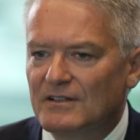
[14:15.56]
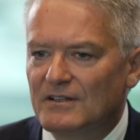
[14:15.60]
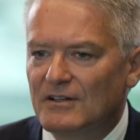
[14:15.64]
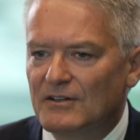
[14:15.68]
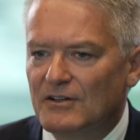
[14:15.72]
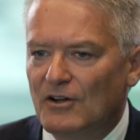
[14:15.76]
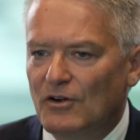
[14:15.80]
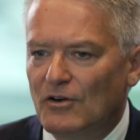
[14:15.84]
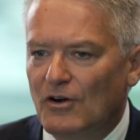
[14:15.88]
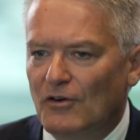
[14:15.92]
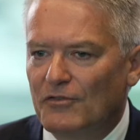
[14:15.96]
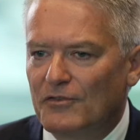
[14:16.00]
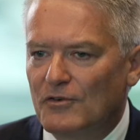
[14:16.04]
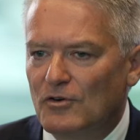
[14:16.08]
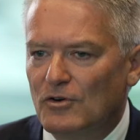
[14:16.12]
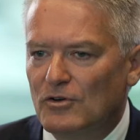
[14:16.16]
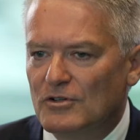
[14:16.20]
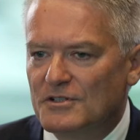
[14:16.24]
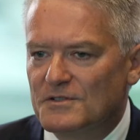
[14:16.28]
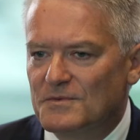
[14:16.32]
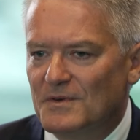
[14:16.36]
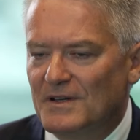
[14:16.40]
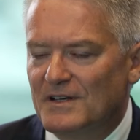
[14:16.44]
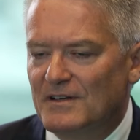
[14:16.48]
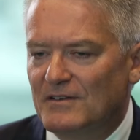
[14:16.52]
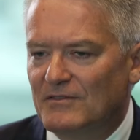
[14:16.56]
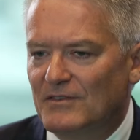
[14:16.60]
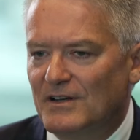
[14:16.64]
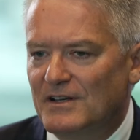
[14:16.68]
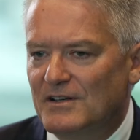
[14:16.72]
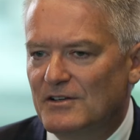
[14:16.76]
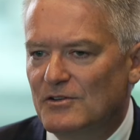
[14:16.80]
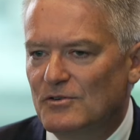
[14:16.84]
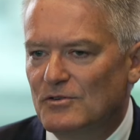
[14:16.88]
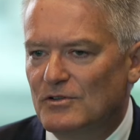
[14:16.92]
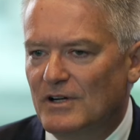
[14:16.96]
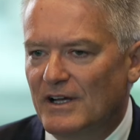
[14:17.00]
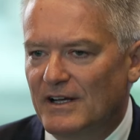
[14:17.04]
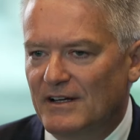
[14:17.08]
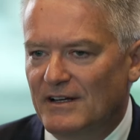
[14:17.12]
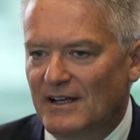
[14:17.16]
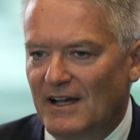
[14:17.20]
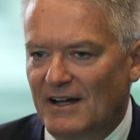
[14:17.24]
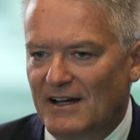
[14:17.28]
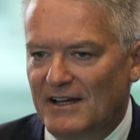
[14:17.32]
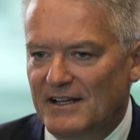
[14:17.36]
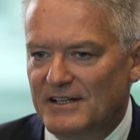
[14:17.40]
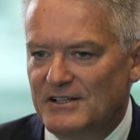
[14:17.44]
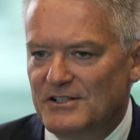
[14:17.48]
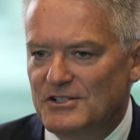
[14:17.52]
Well, of course, when you
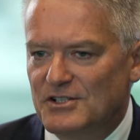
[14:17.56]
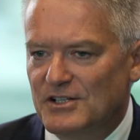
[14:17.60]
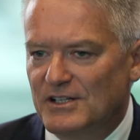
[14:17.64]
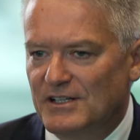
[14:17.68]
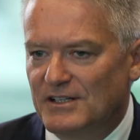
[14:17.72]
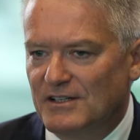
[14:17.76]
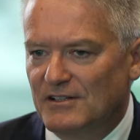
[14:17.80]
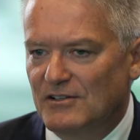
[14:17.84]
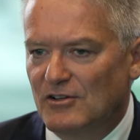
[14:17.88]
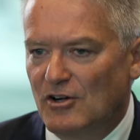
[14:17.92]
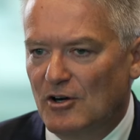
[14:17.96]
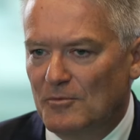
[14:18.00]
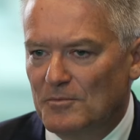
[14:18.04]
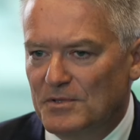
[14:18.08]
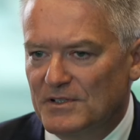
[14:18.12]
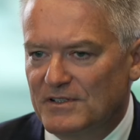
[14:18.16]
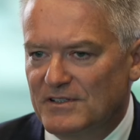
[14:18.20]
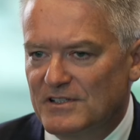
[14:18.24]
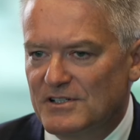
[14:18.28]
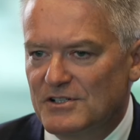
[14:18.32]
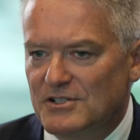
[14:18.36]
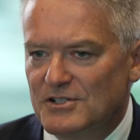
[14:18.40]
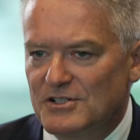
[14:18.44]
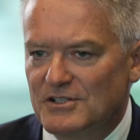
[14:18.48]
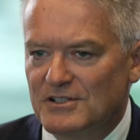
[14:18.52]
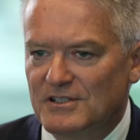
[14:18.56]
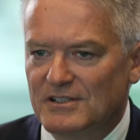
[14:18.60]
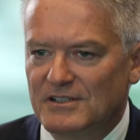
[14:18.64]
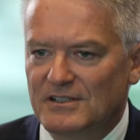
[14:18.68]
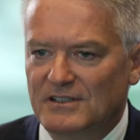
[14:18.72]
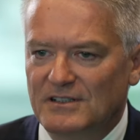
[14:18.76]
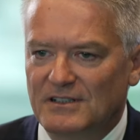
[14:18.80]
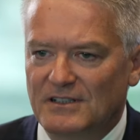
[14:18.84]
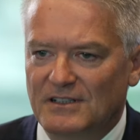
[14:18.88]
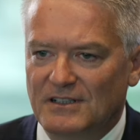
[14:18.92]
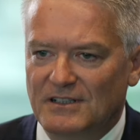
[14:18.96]
engage in competition,